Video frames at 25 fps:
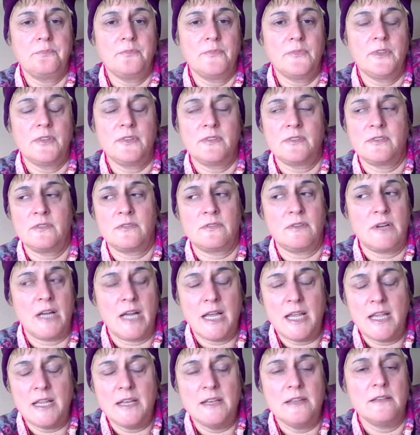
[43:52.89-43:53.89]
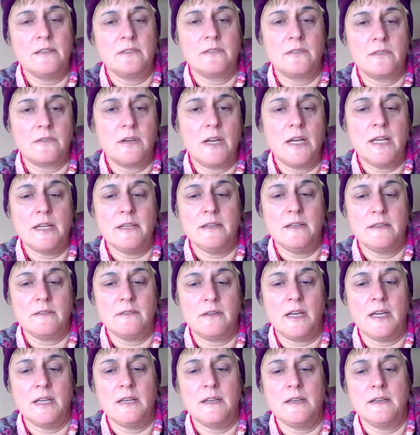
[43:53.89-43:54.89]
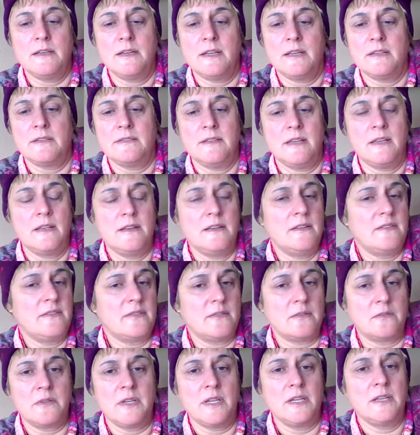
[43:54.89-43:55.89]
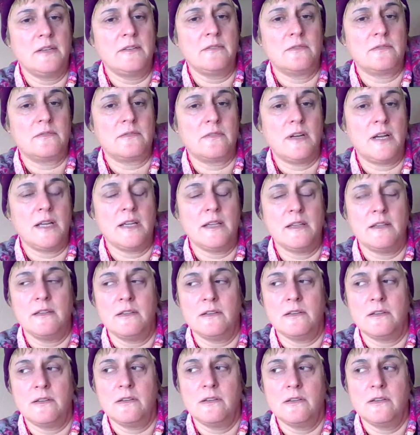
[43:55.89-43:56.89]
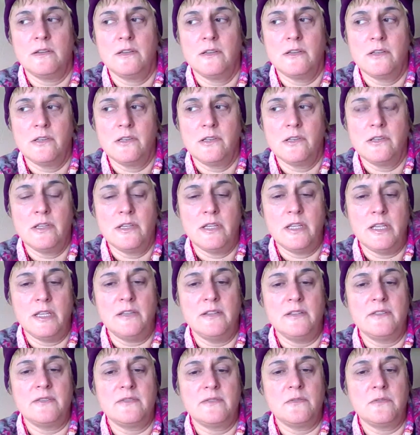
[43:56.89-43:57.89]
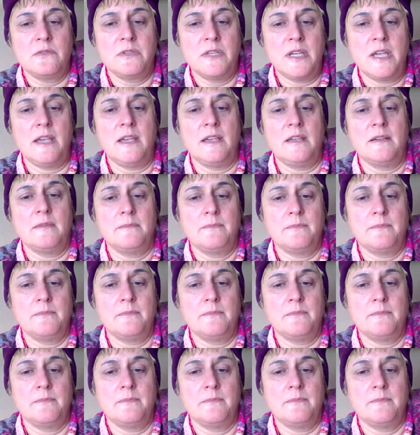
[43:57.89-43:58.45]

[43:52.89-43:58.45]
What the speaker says: Just cried and cried and cried. And I said, it's okay to cry. It is okay.